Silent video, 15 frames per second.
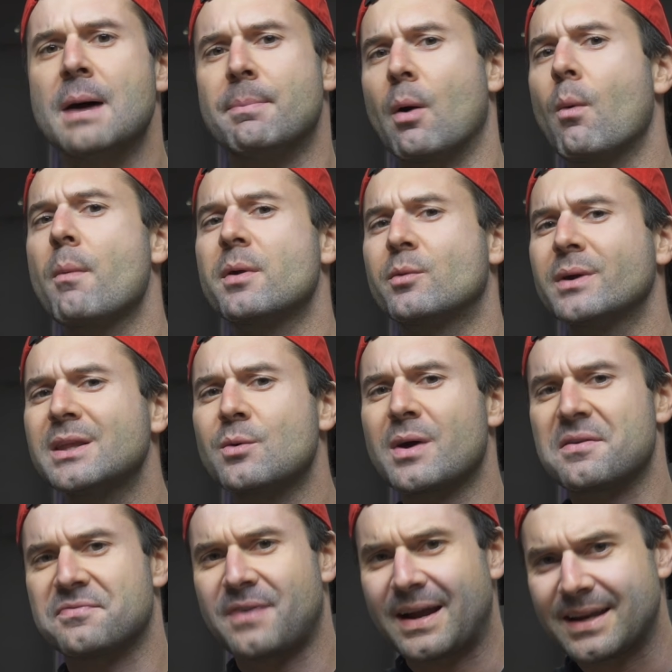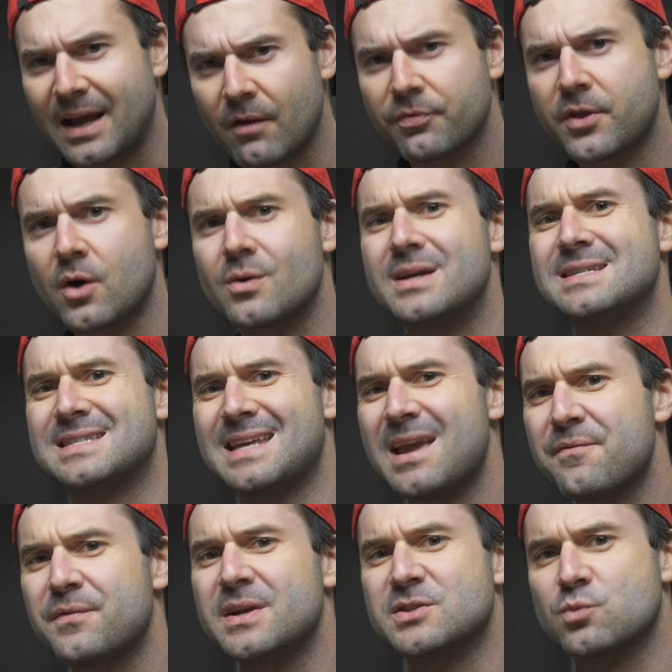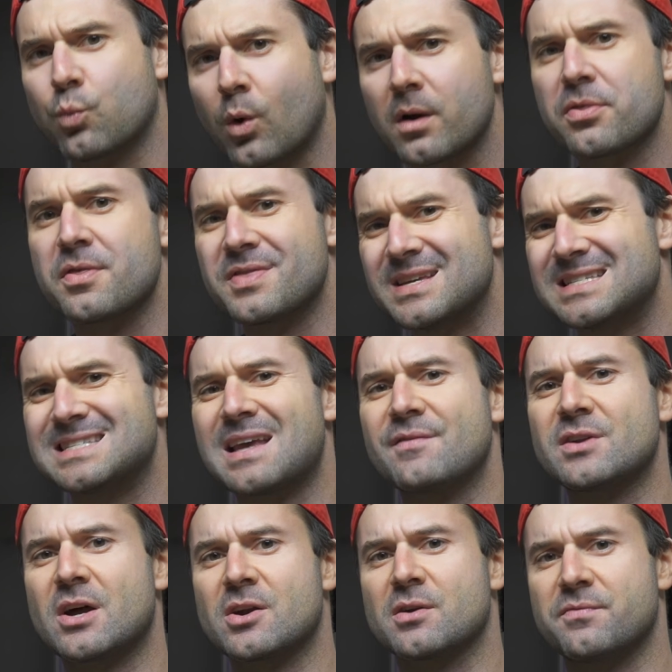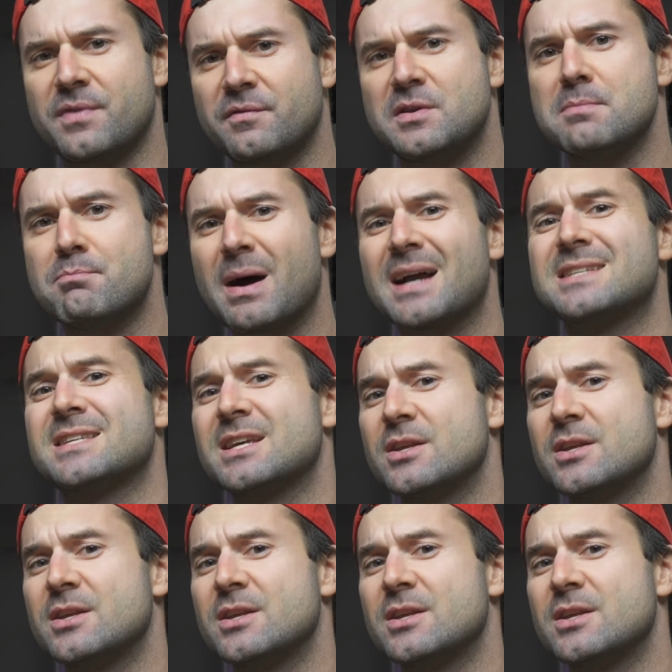But what we really want to find out though is if it's worth this 750 bucks,